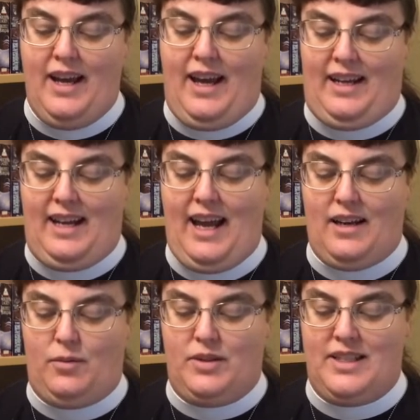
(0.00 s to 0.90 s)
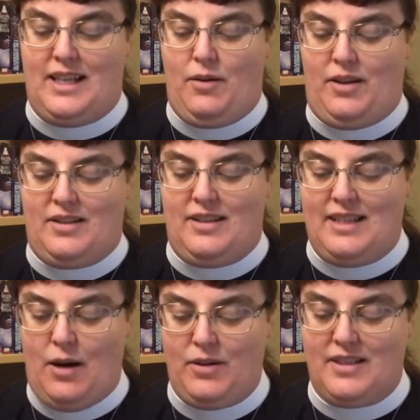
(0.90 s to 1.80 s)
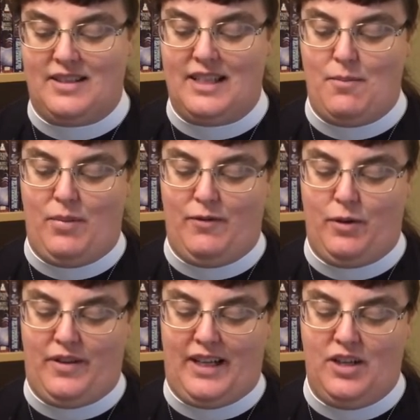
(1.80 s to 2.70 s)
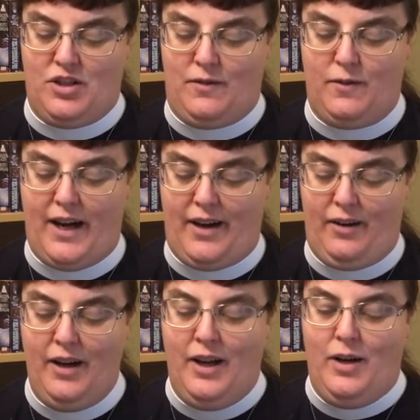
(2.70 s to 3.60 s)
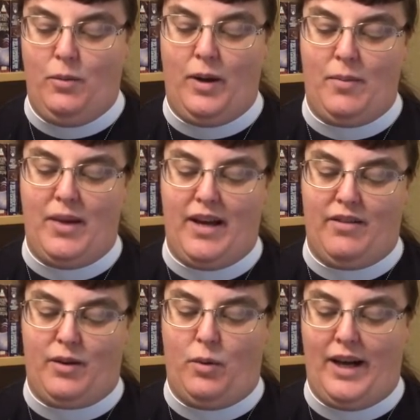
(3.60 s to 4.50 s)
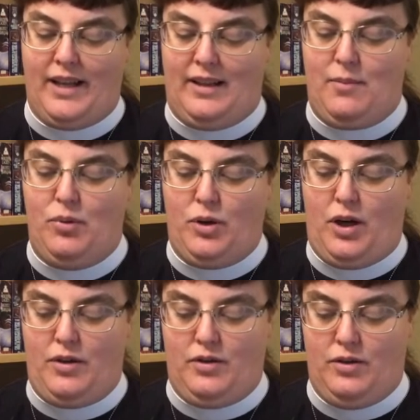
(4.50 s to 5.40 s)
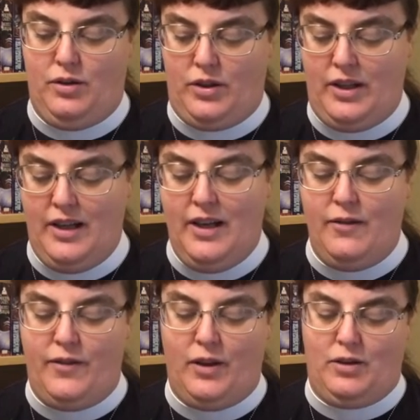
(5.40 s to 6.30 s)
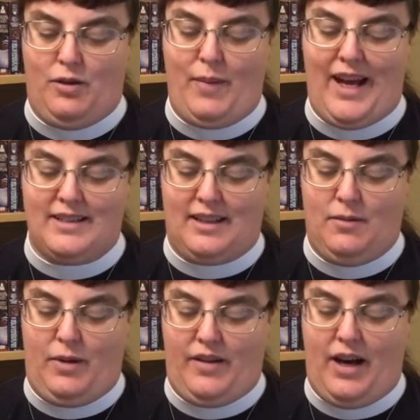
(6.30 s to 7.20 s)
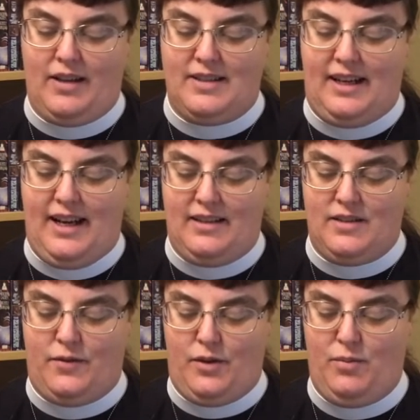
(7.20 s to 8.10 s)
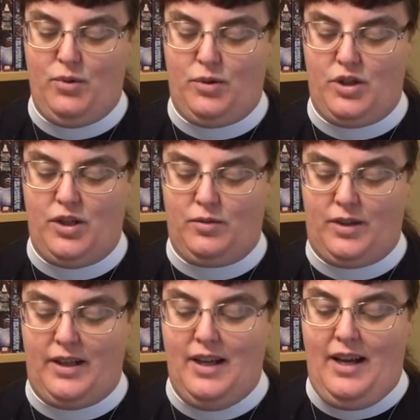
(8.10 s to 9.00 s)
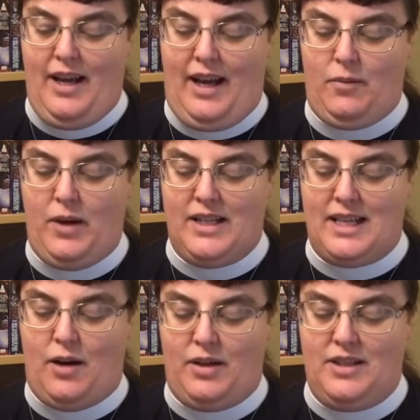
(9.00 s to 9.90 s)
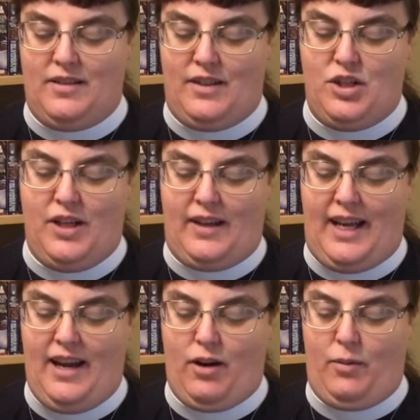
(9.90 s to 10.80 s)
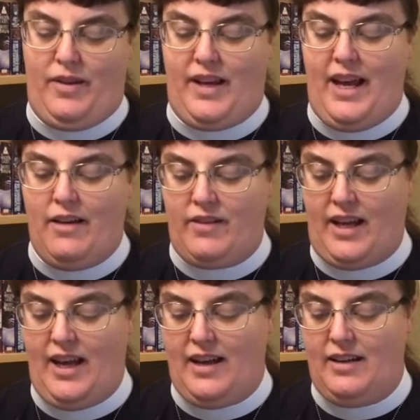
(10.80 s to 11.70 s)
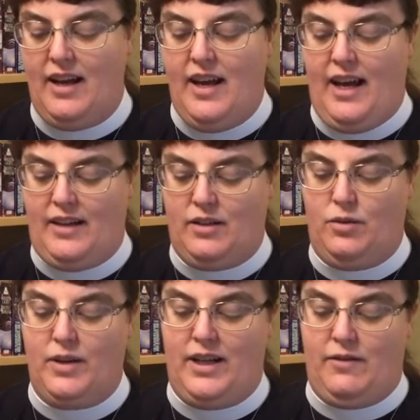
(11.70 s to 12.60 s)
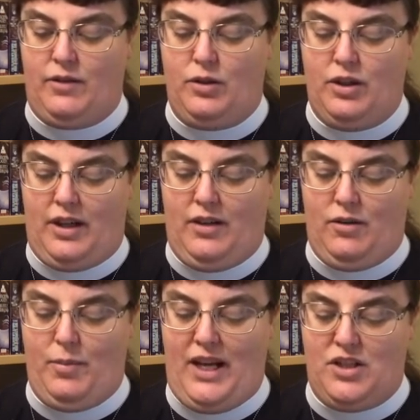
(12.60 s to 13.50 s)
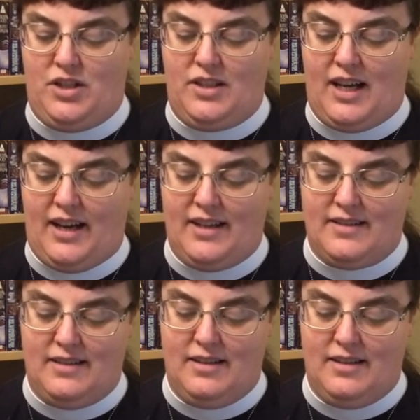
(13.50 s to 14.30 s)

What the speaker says: and Hannah was sound asleep before the kitchen fire, when Beth quietly put on her hood, filled her basket with odds and ends for the poor children, and went out into the chilly air with a heavy head and a grieved look in her patient eyes.